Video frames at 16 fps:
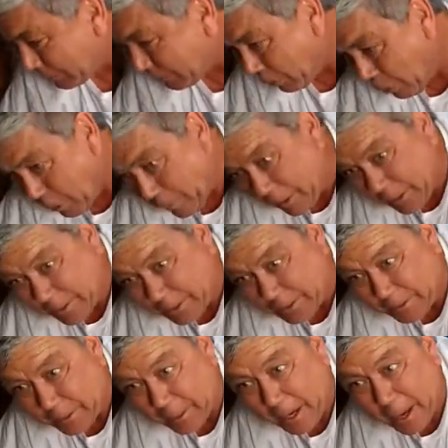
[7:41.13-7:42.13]
foam
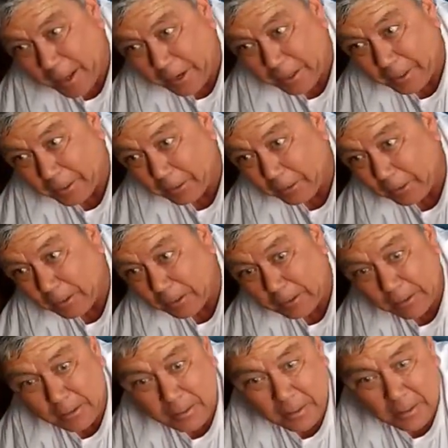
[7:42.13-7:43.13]
dug out of here,
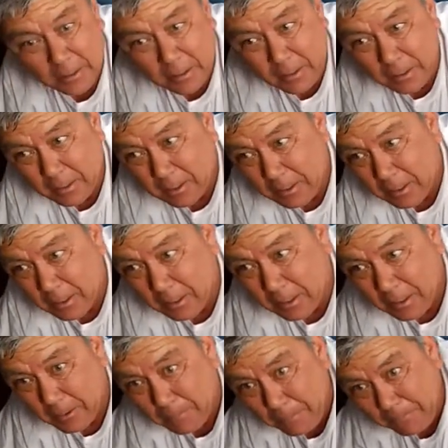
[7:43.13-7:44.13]

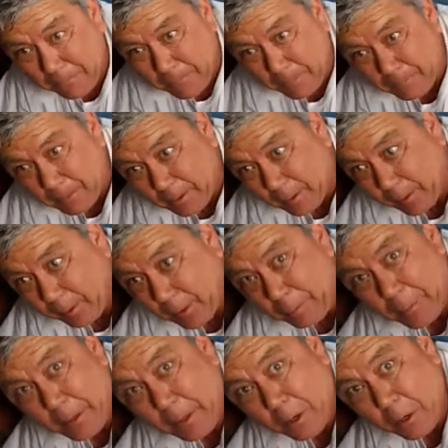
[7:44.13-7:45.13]
it'll
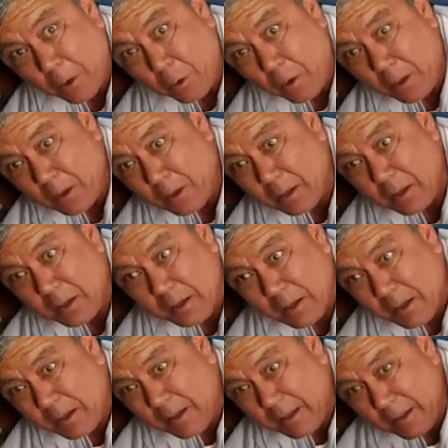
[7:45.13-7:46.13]
let me know.
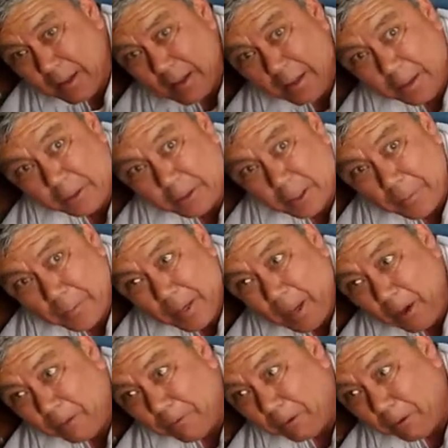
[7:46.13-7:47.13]
It'll tell me
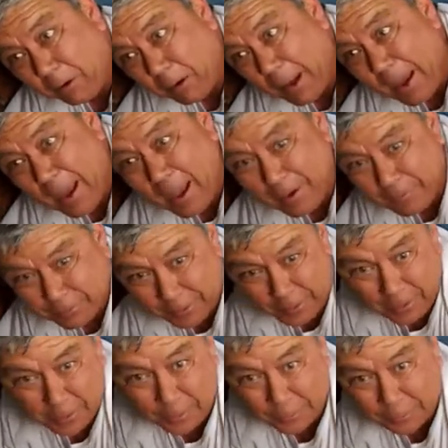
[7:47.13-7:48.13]
how far aft it
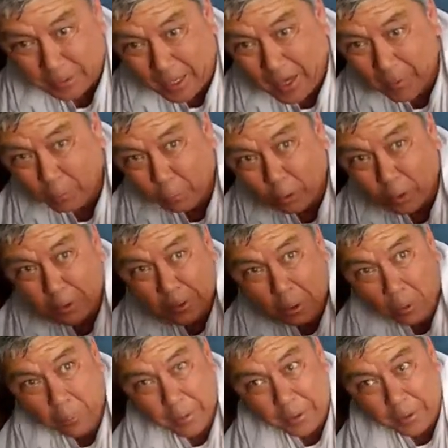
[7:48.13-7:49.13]
goes. I'm really
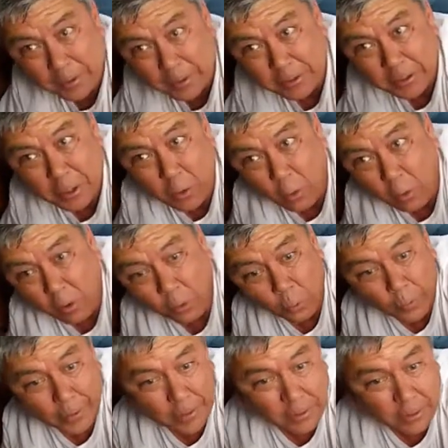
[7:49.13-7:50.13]
hoping it doesn't go all the
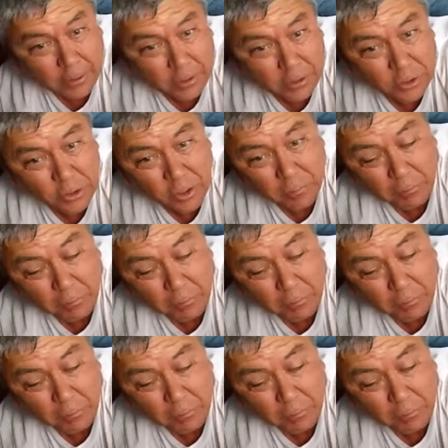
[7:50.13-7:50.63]
way into the engine